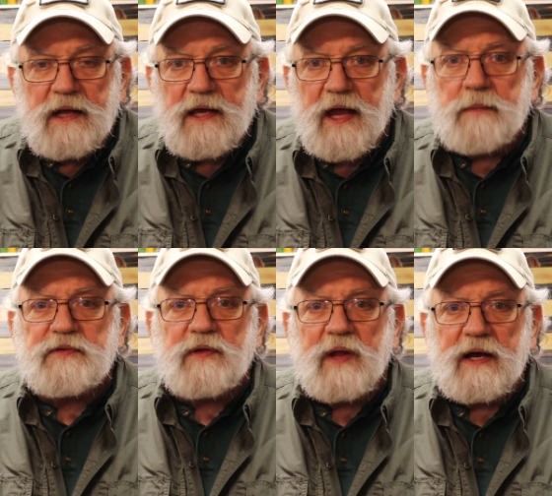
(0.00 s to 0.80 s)

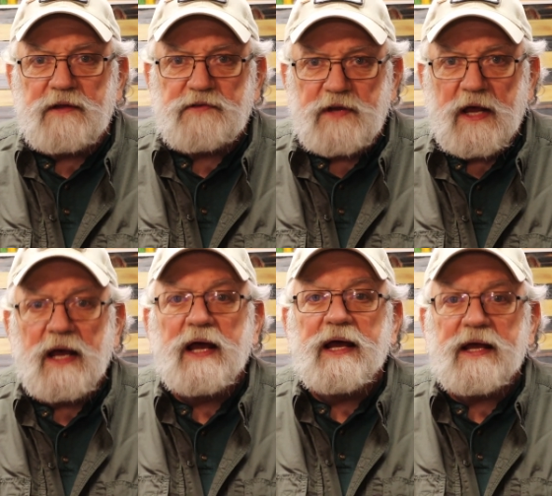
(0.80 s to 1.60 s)
capsulized
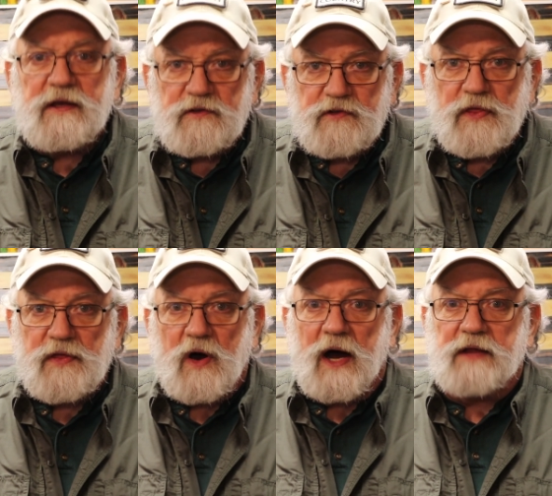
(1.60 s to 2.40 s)
his
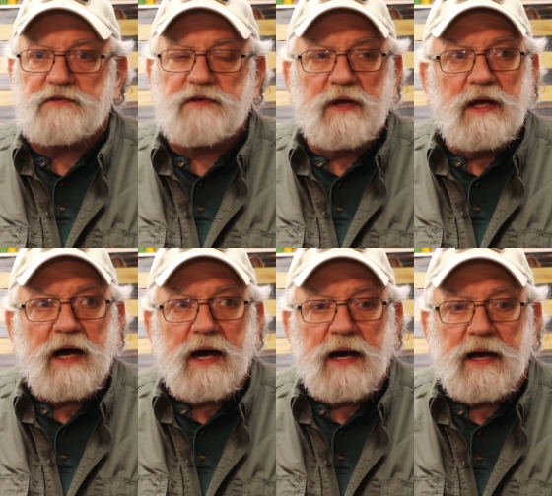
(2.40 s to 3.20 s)
thoughts
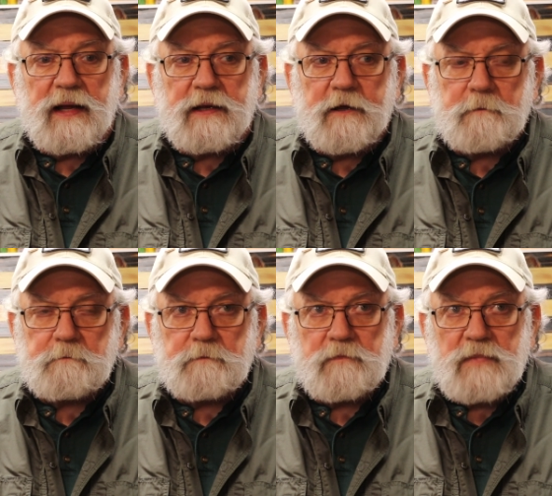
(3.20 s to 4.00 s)
on
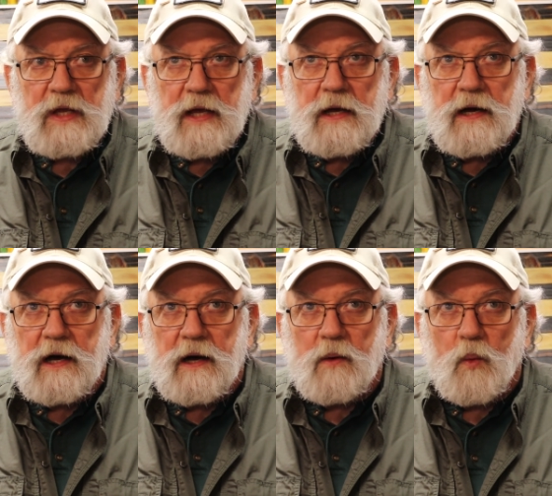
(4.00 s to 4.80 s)

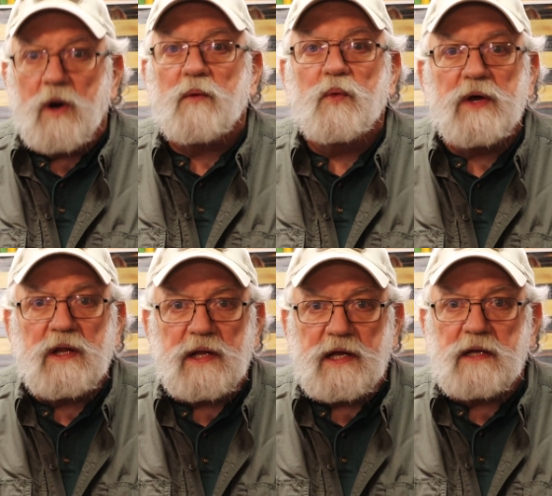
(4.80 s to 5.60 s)
what
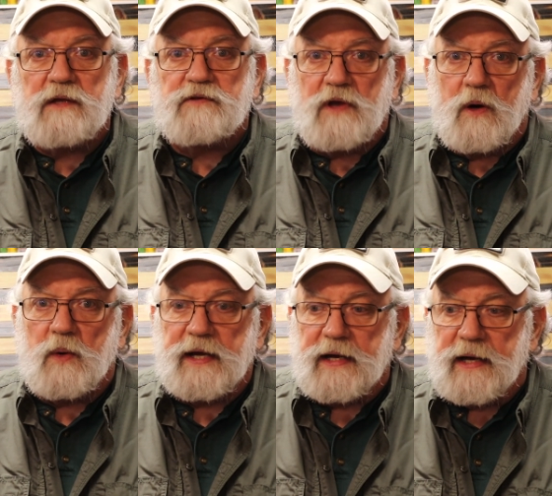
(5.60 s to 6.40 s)
really is
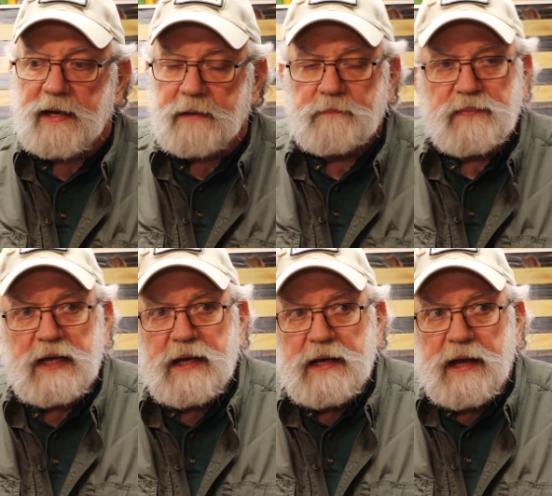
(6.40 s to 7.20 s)
going on.
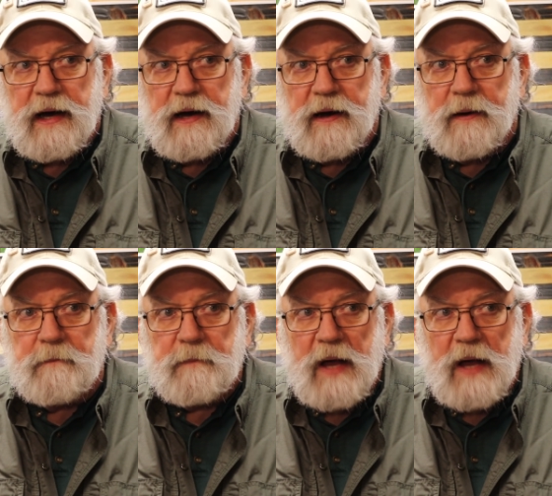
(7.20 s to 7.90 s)
Um,